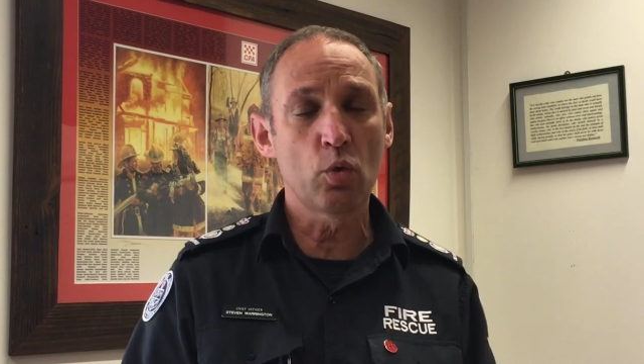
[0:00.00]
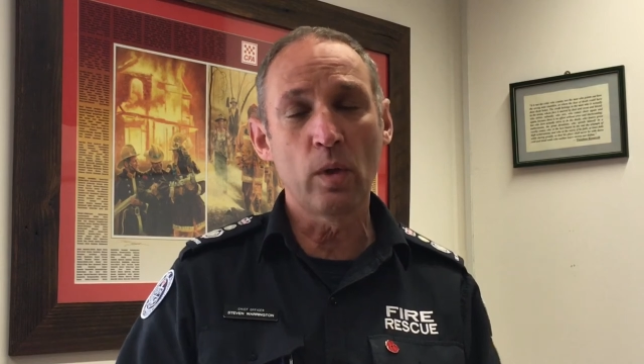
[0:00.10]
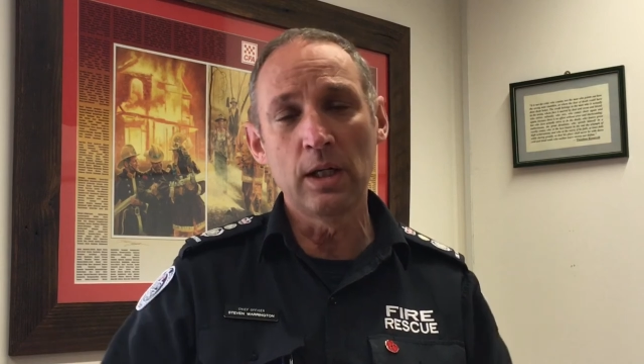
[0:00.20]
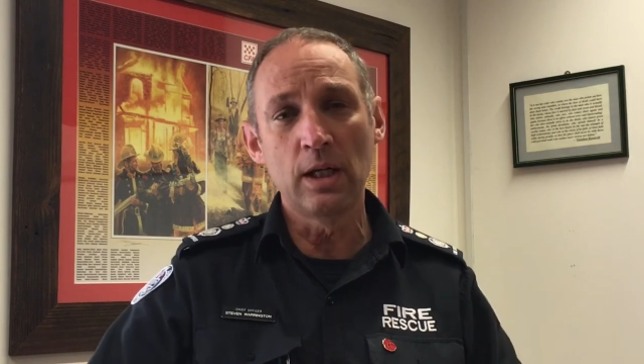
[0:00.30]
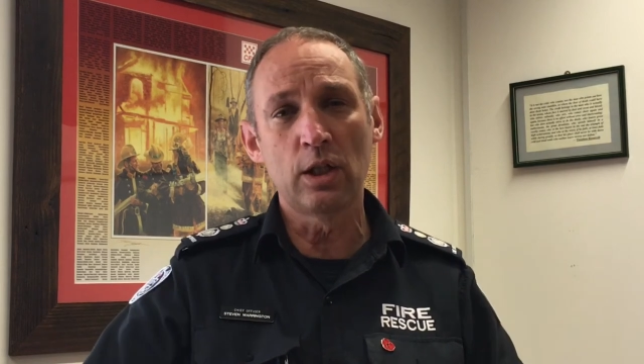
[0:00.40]

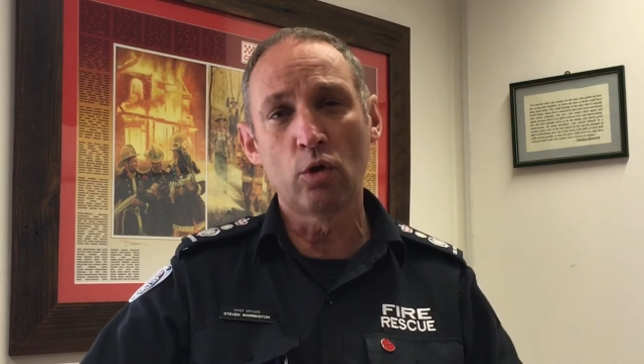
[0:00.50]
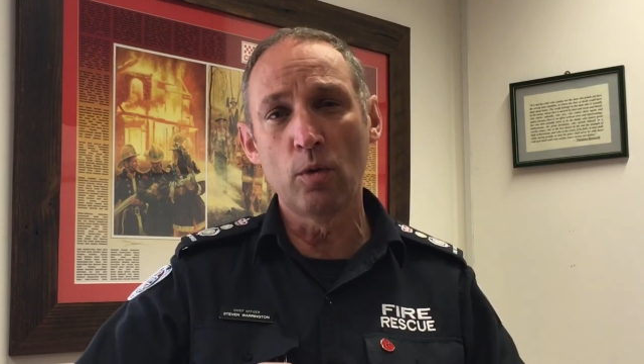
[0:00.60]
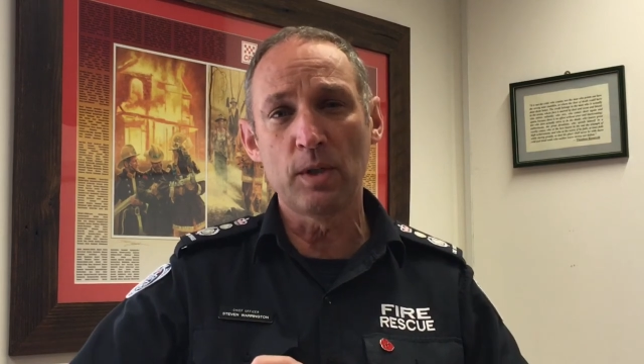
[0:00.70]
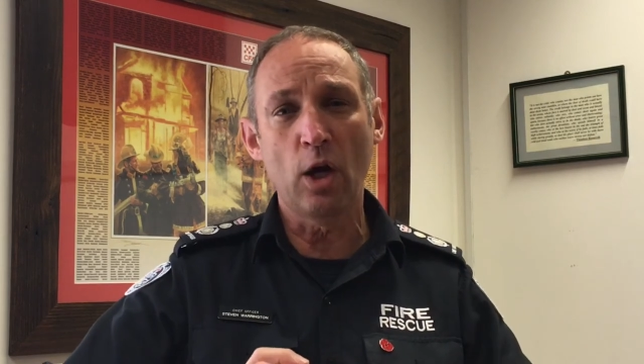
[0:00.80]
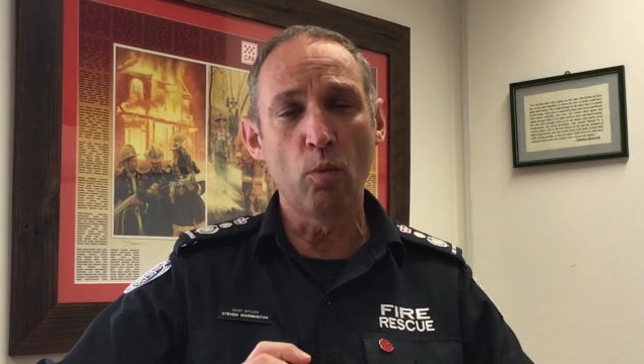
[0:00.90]
We need the
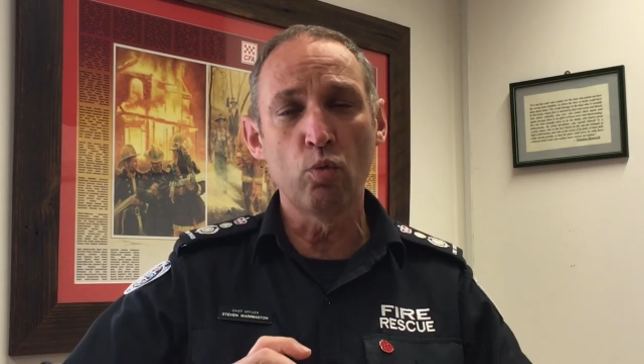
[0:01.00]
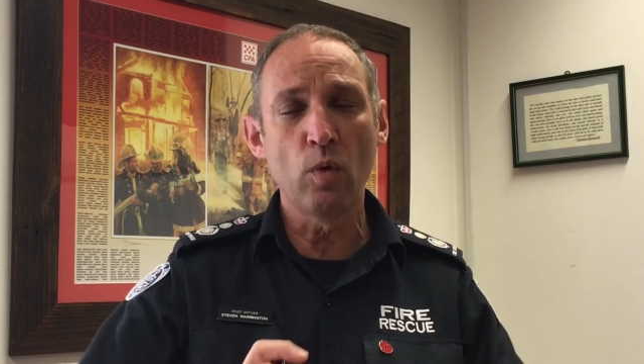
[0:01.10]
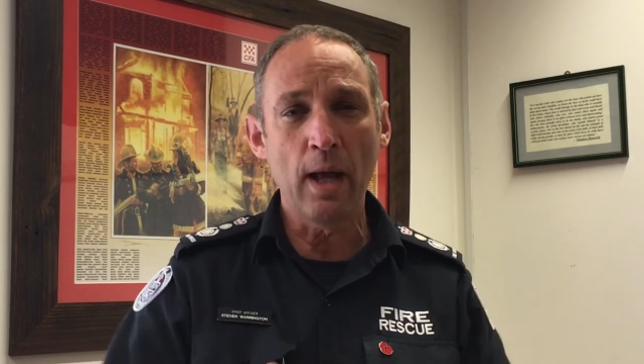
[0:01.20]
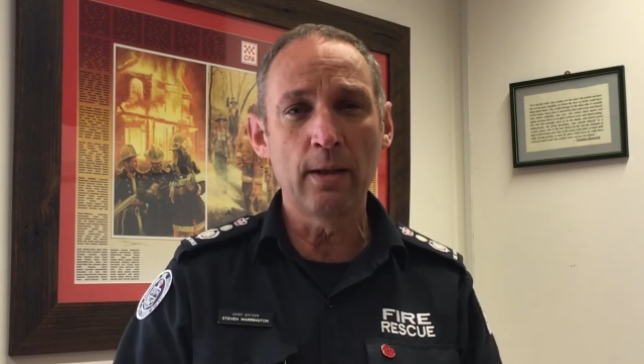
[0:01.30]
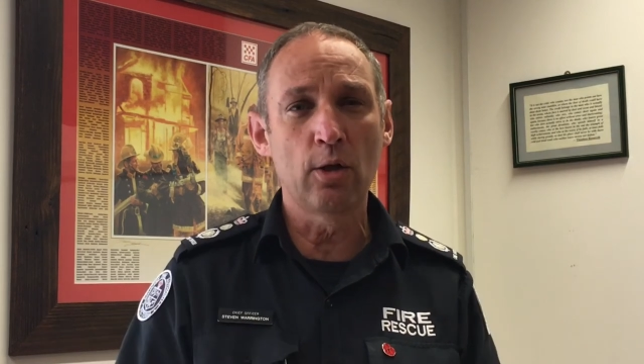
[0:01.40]
group to help
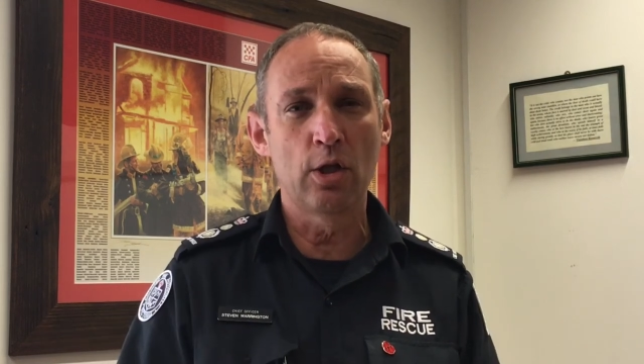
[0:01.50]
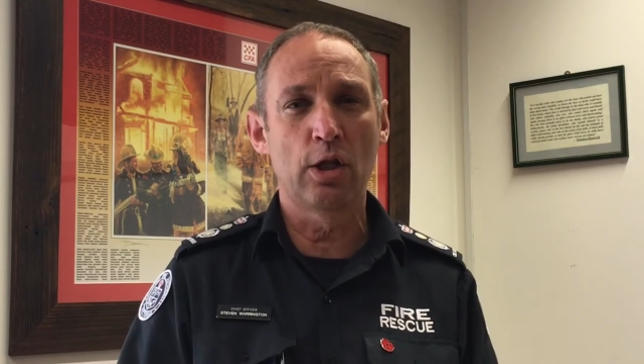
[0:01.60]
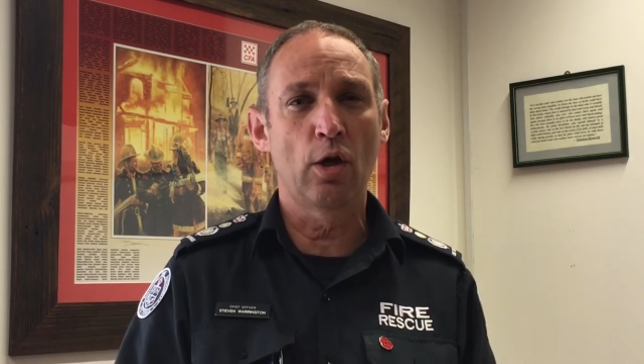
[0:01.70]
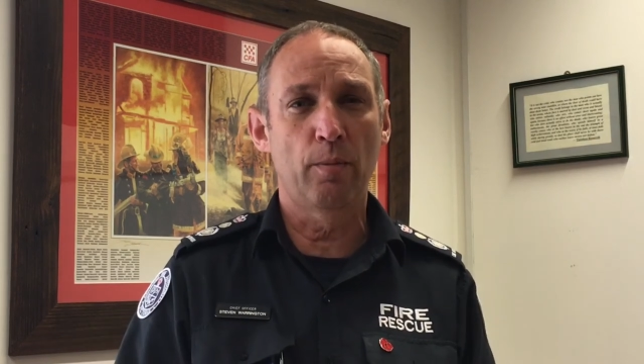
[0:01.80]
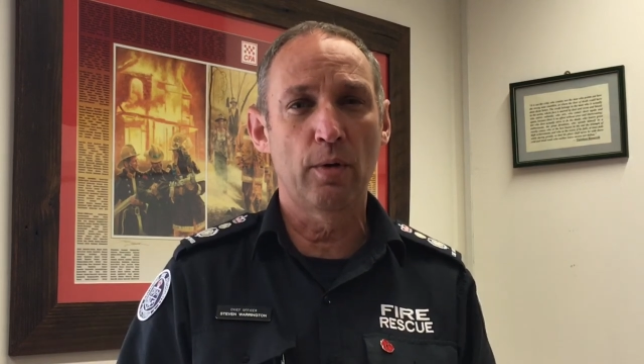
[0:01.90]
run
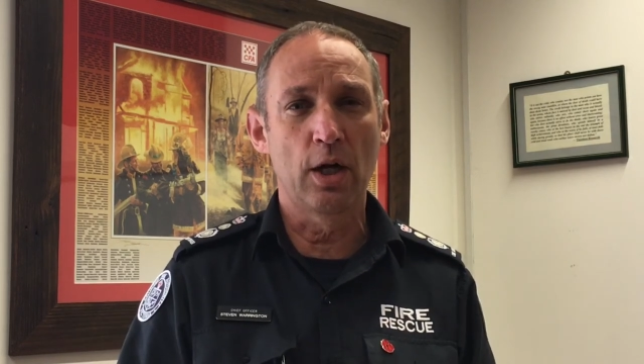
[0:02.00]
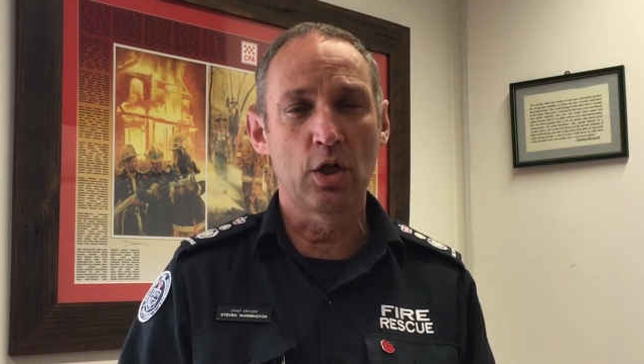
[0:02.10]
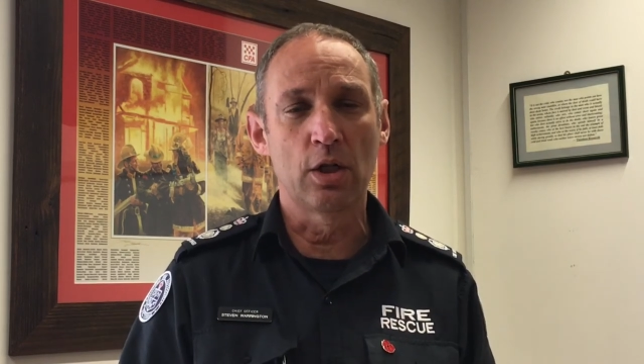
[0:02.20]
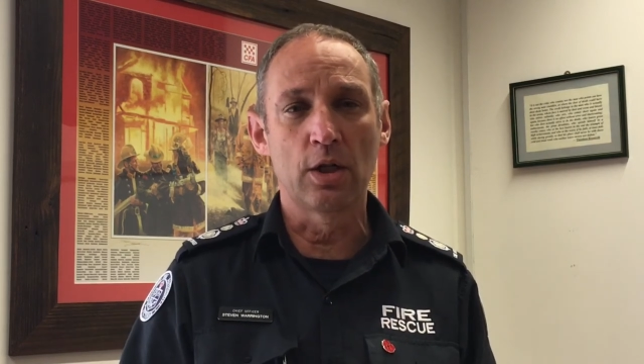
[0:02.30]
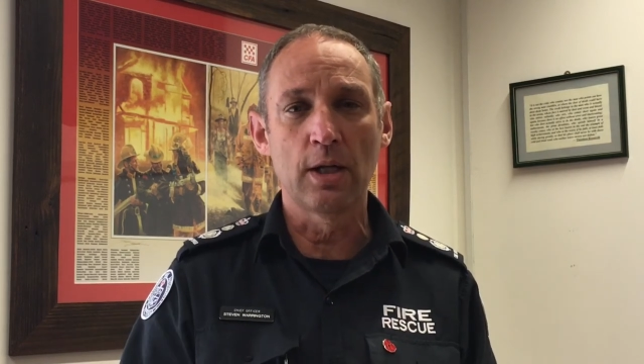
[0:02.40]
the
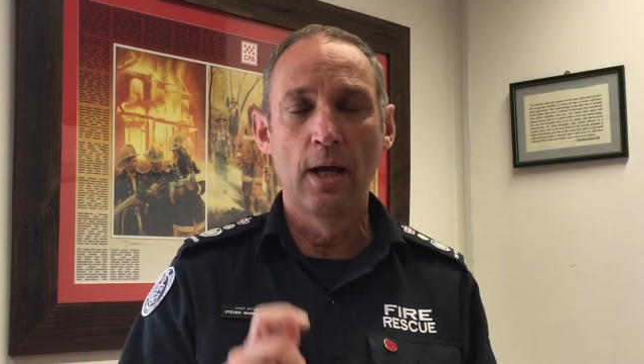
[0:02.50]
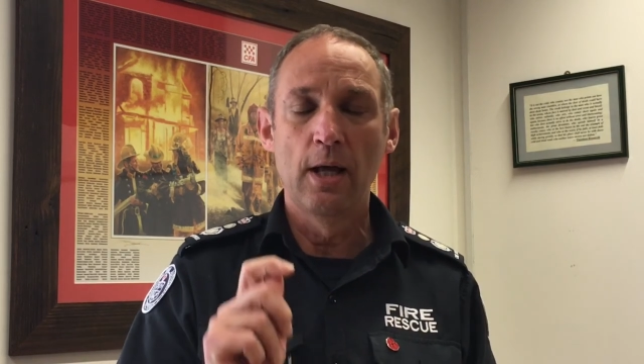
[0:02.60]
operations.